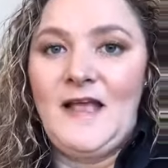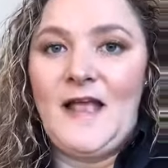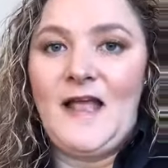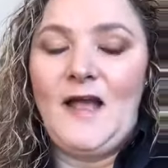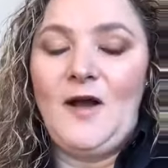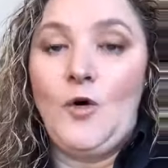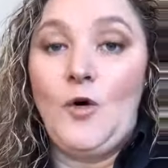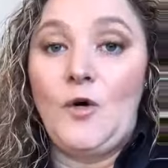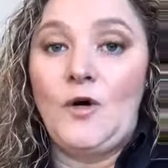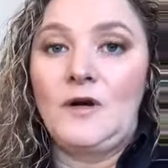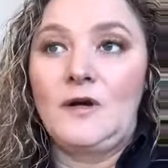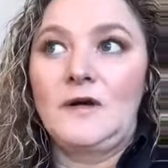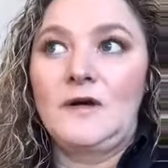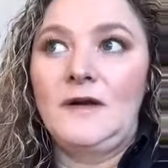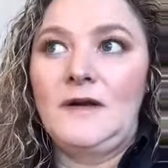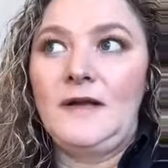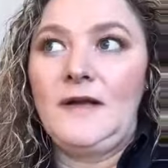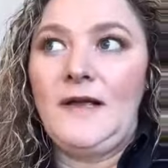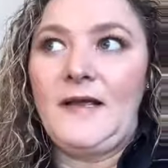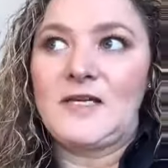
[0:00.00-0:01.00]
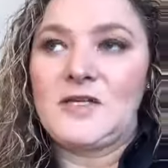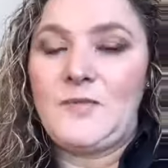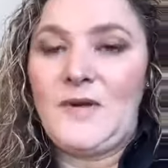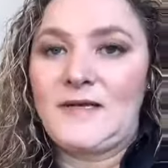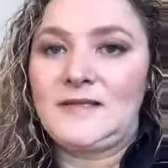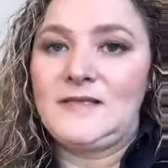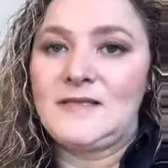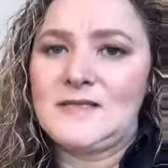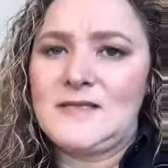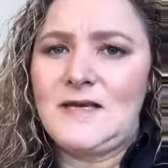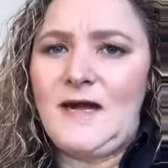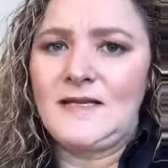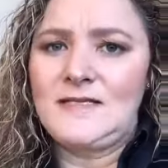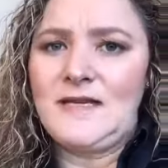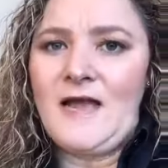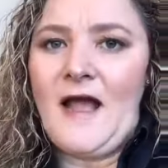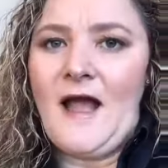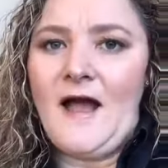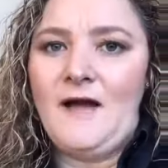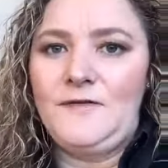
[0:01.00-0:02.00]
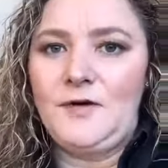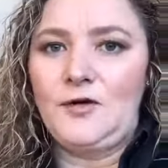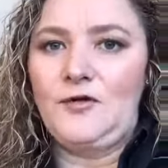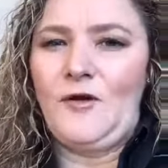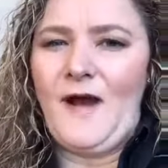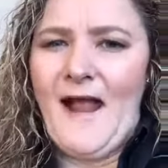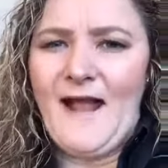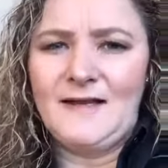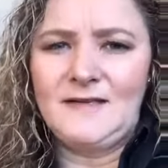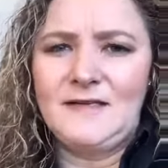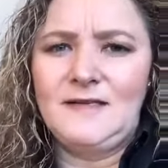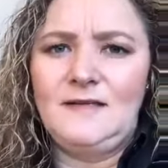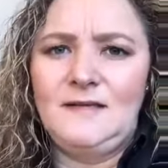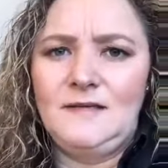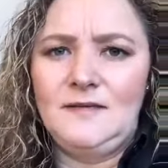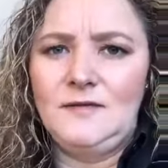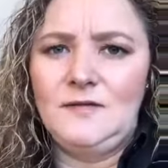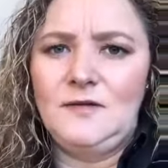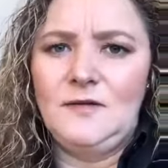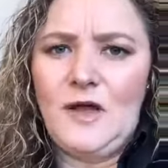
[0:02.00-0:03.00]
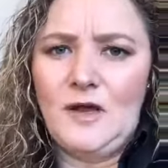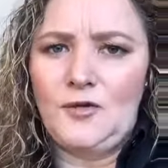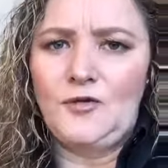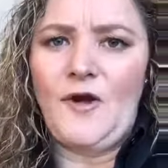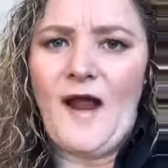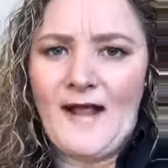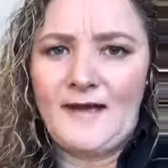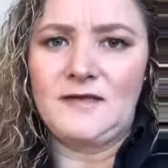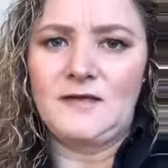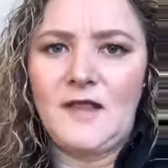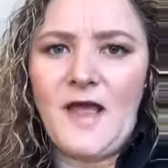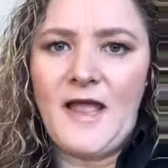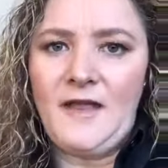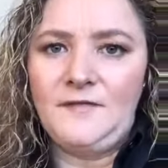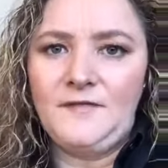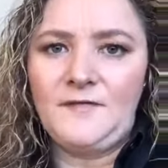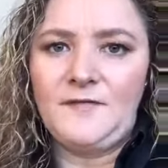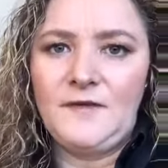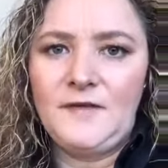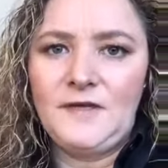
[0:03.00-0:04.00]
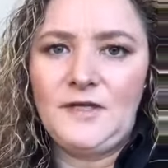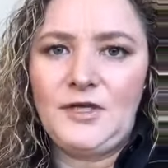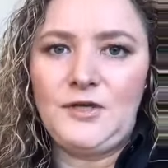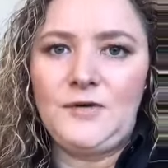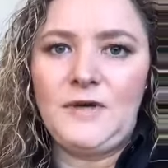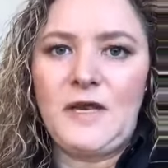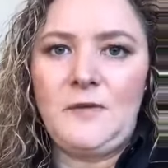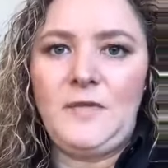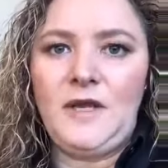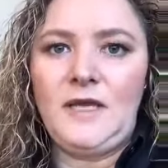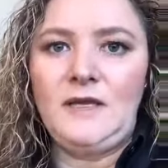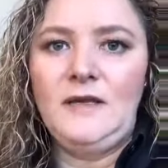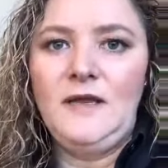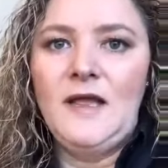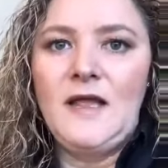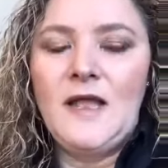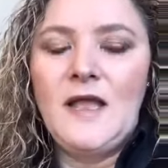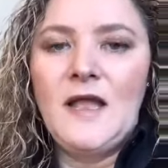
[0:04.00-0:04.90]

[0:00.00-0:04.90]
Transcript: or expect us not to have a grand life. You know what I mean?